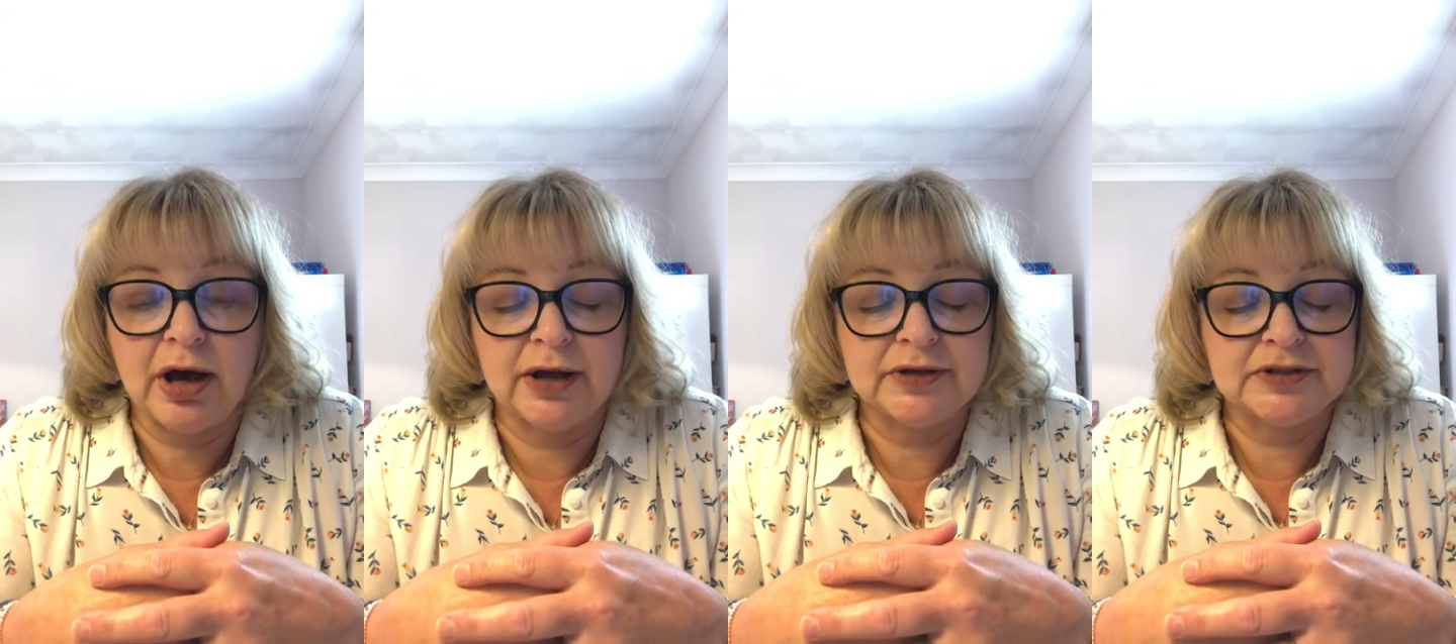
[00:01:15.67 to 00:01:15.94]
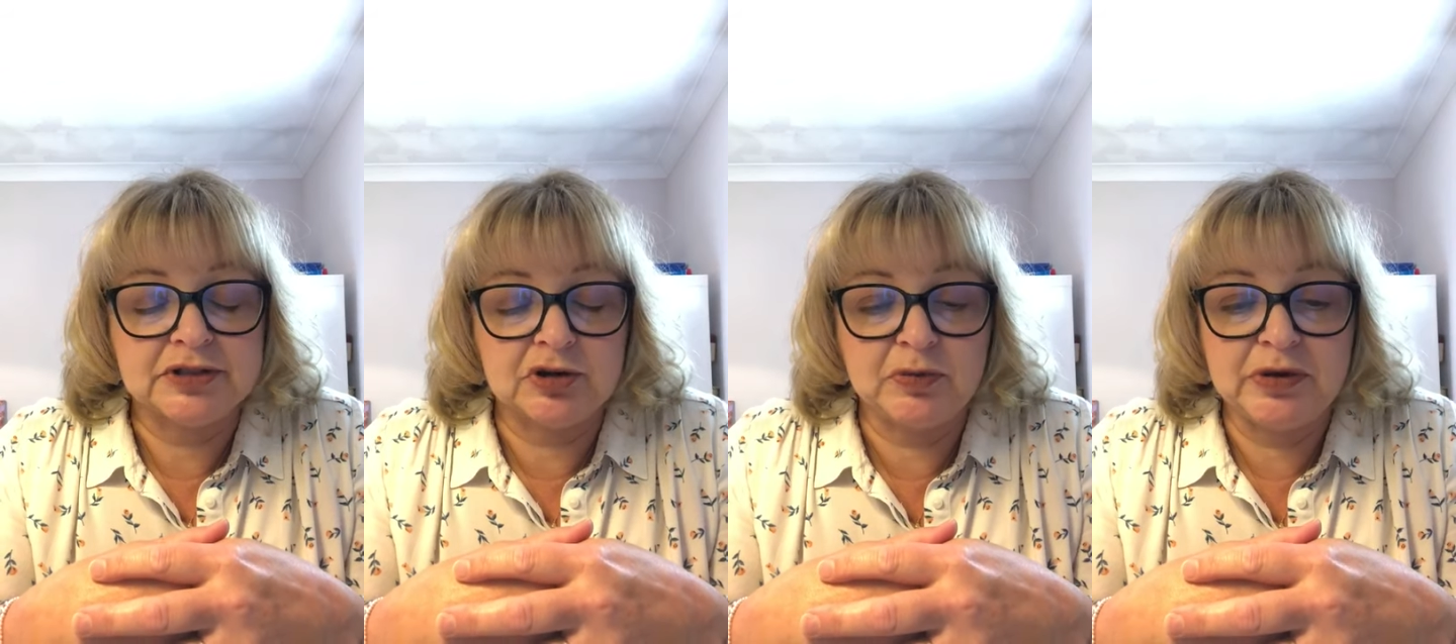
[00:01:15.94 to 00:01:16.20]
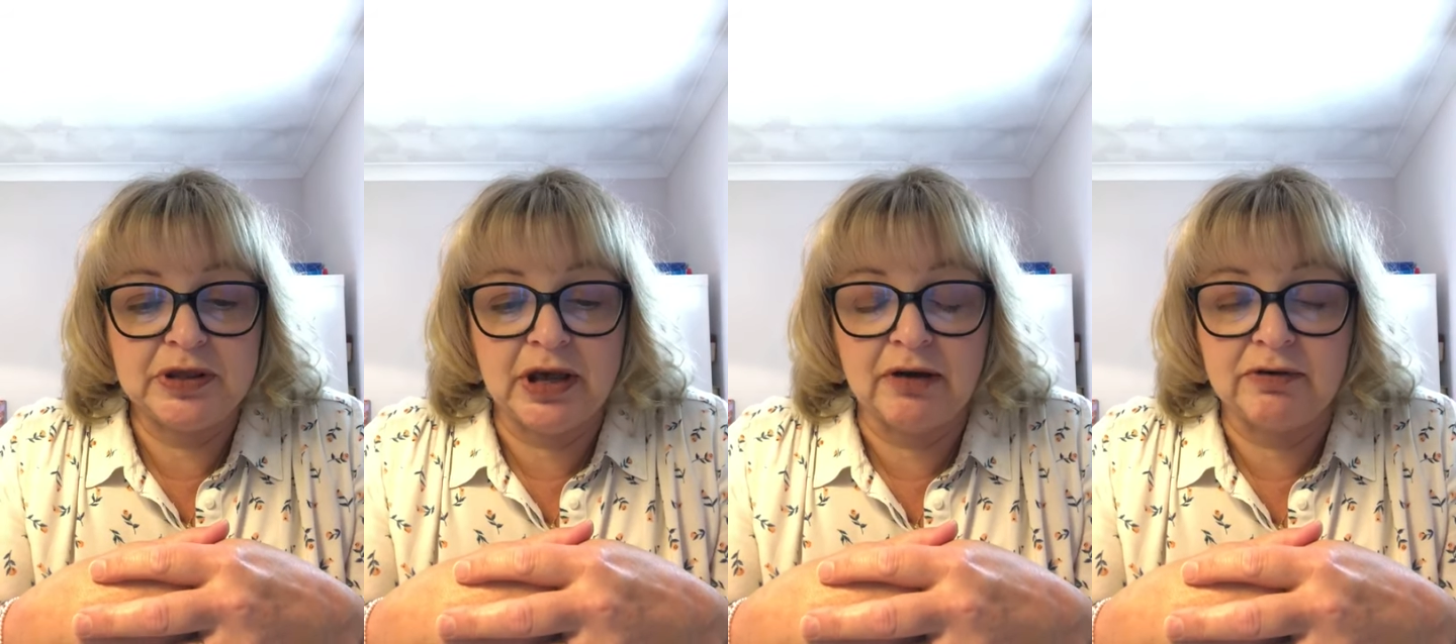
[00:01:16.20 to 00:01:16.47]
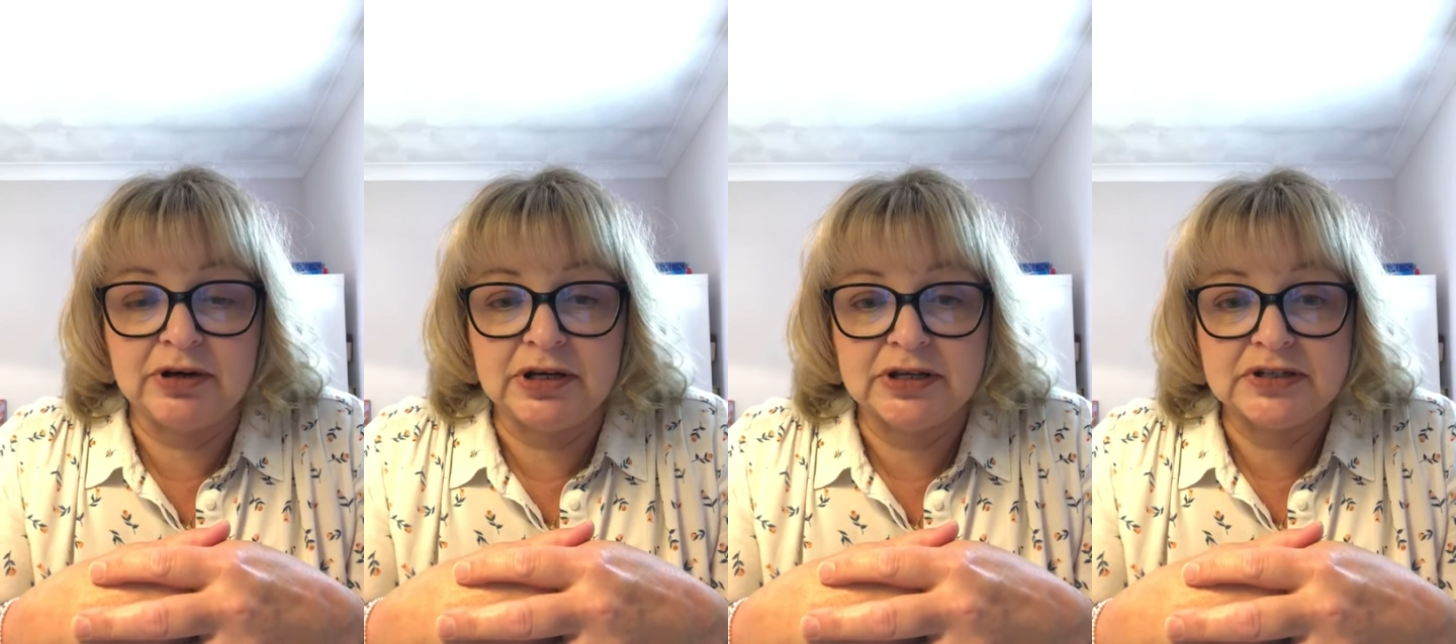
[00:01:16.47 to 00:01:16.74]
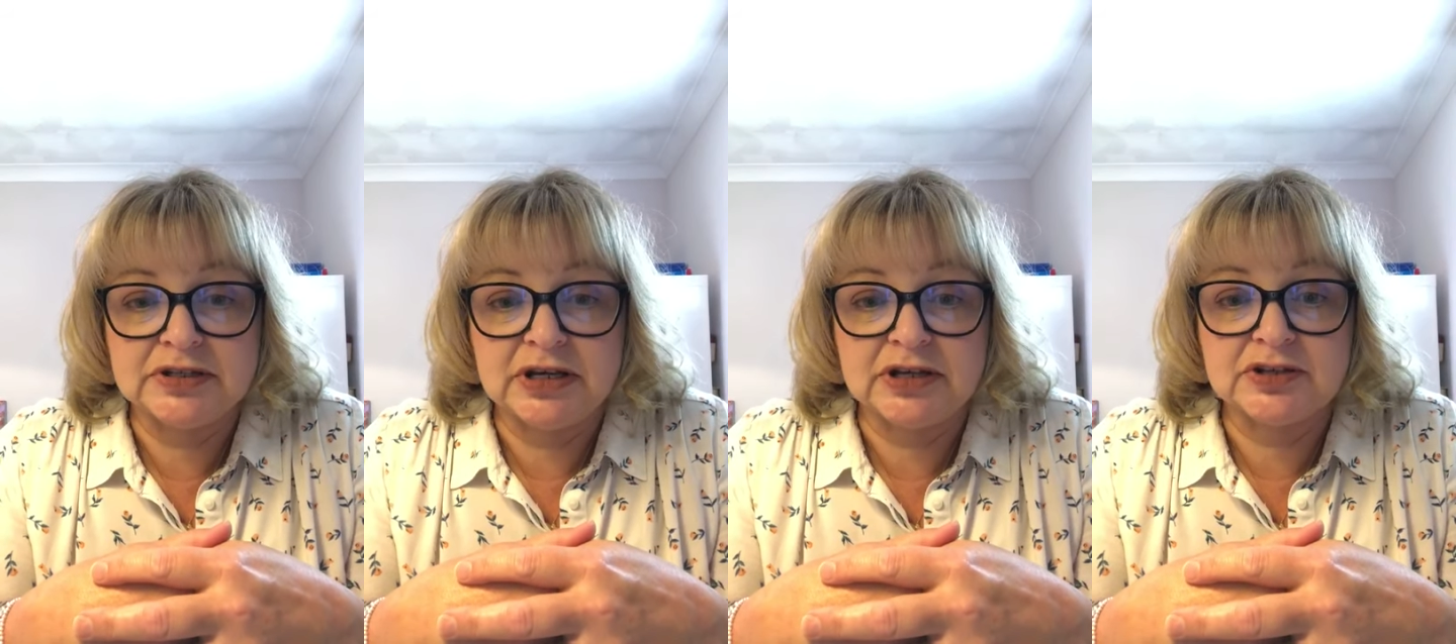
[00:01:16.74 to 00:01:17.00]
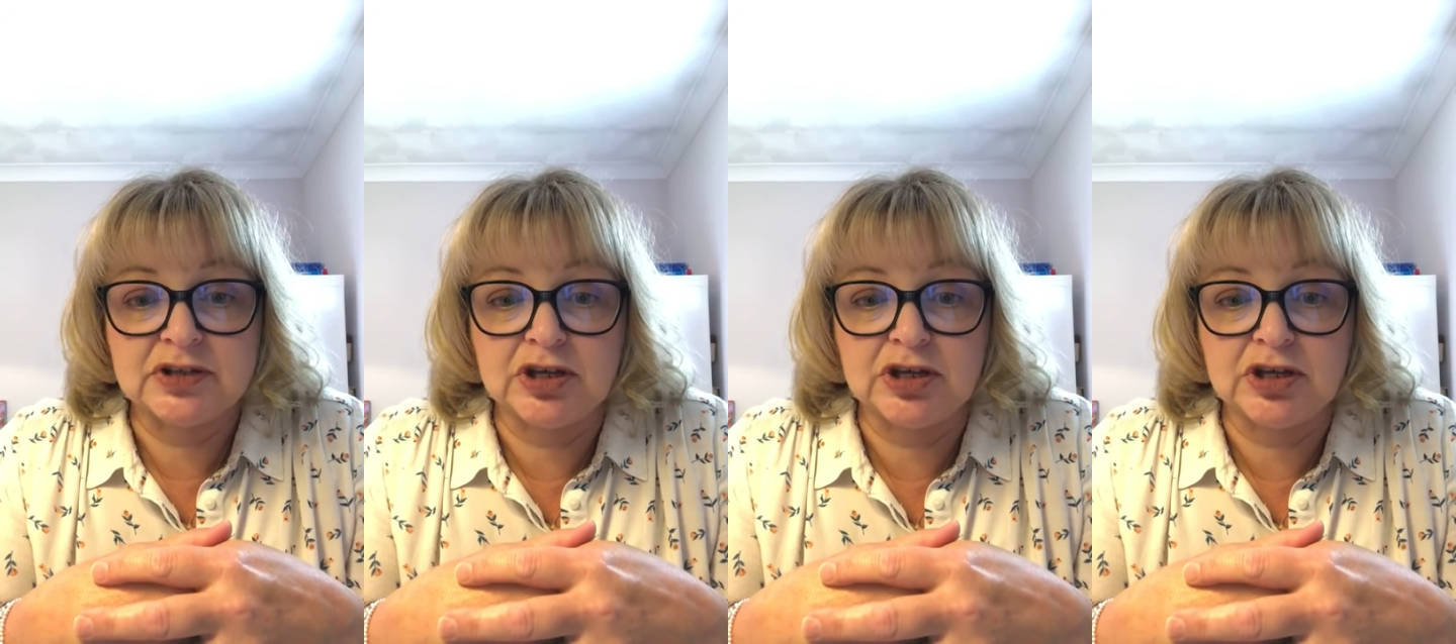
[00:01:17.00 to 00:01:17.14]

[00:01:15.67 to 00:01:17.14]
and still be there in year six,